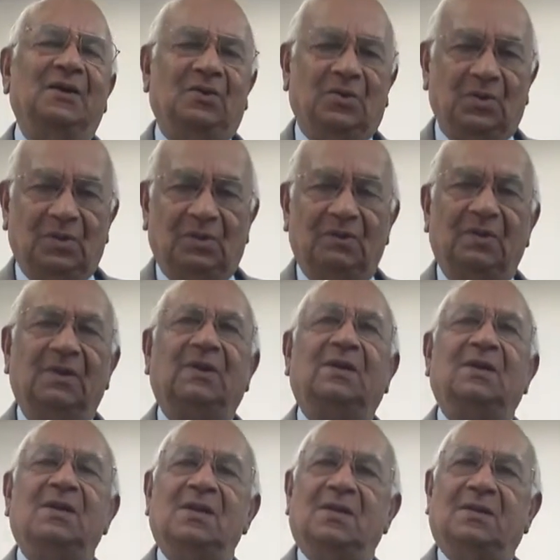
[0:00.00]
to
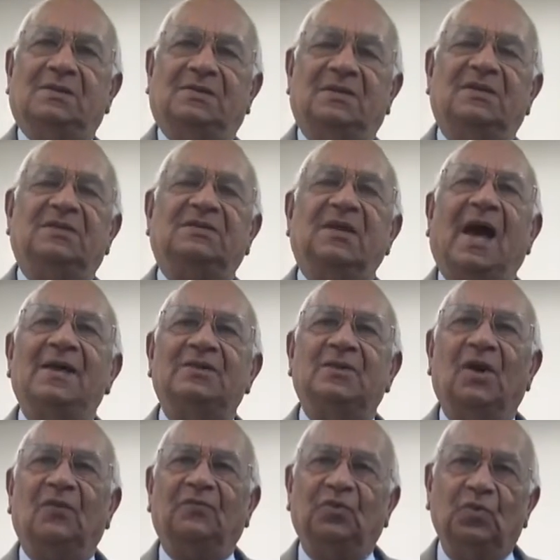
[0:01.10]
synthesize
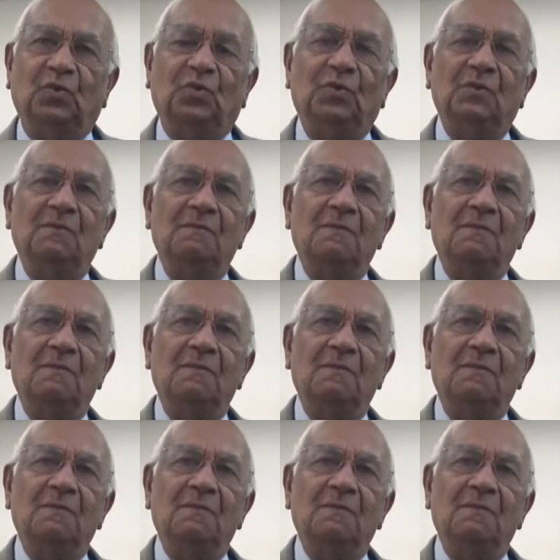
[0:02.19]
their food